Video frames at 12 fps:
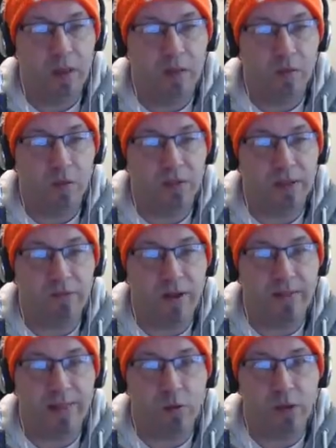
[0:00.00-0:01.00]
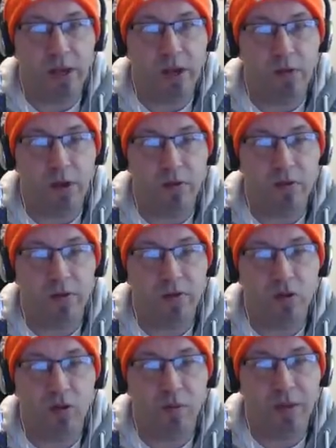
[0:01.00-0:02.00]
So once they're red, they will kill you. So you've
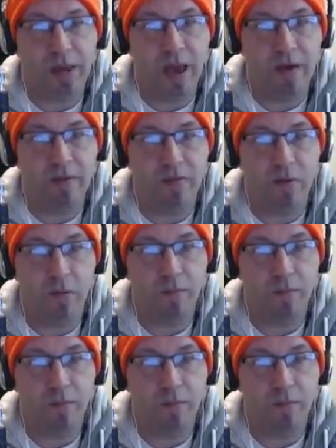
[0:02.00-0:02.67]
got to be careful.